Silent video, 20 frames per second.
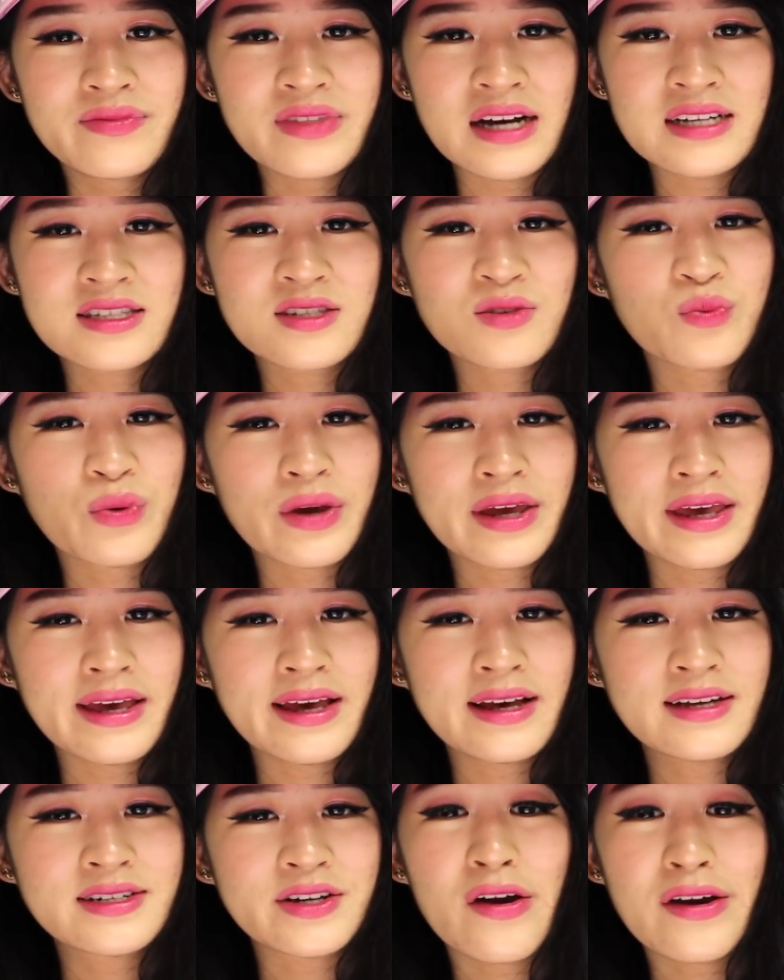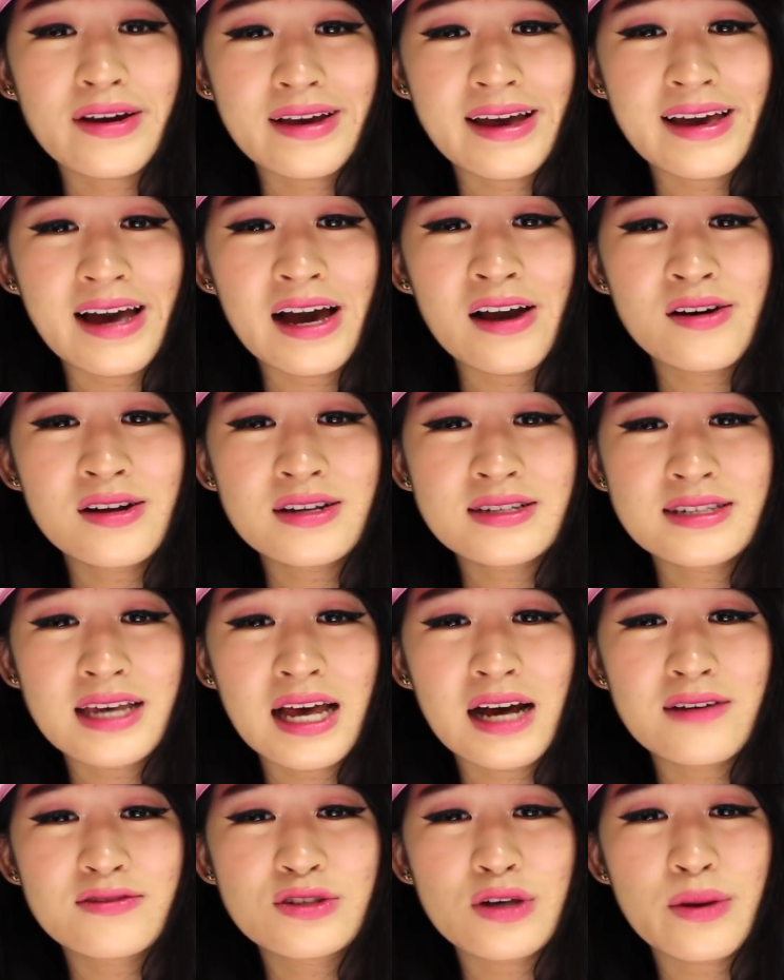That's weird. Okay, I
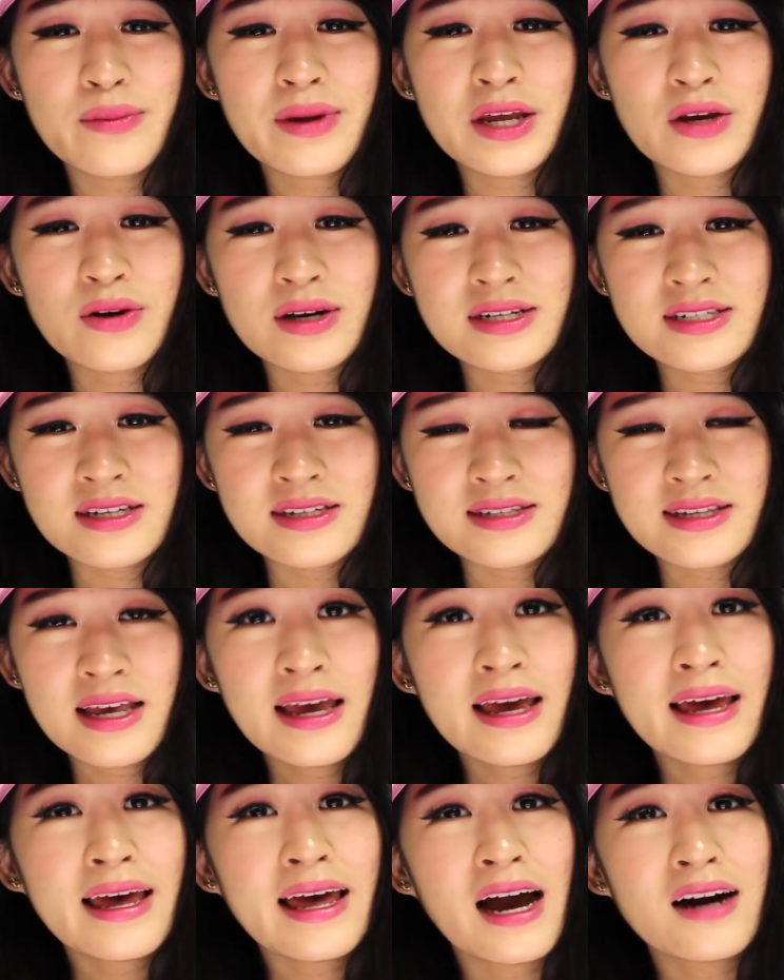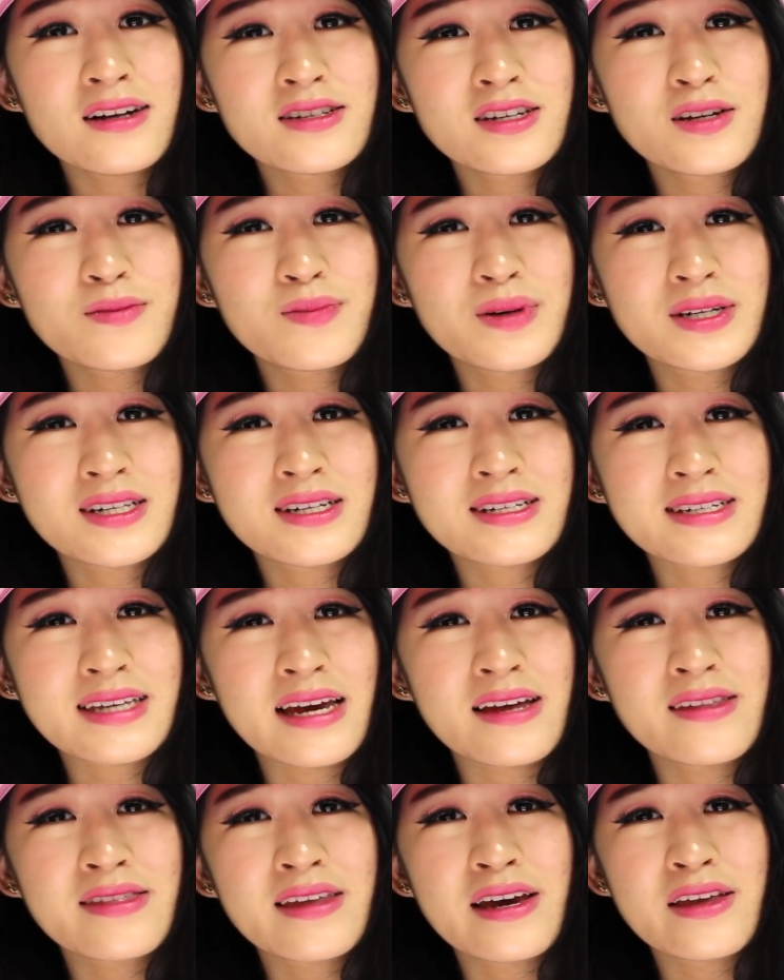honestly have so many questions. How did a pigeon
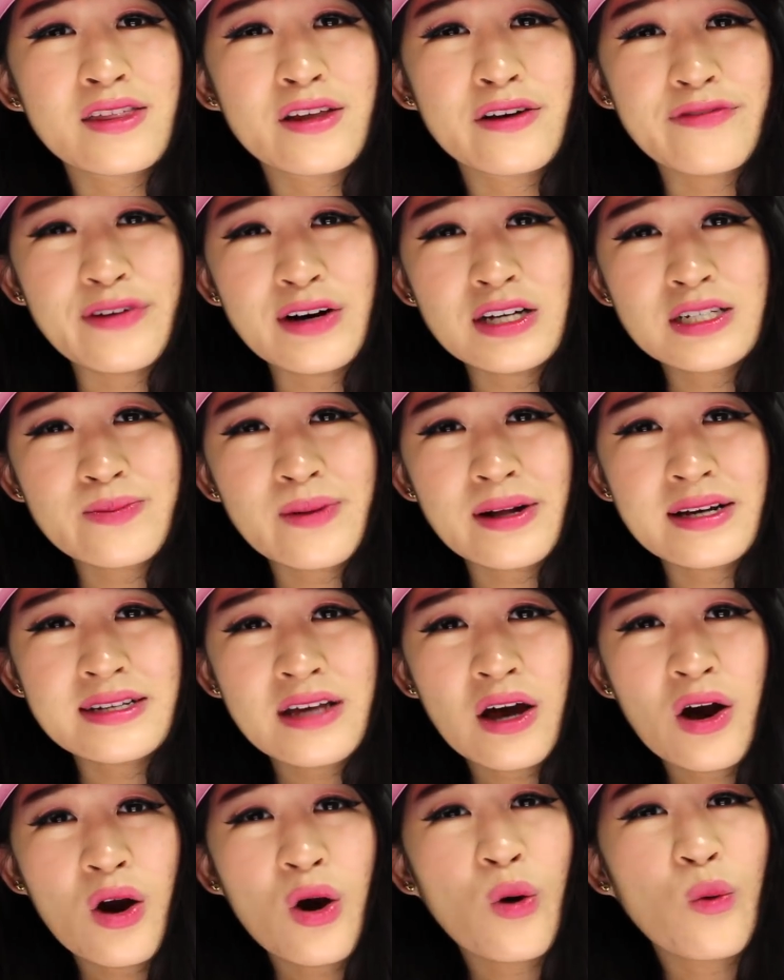get in there in the first place?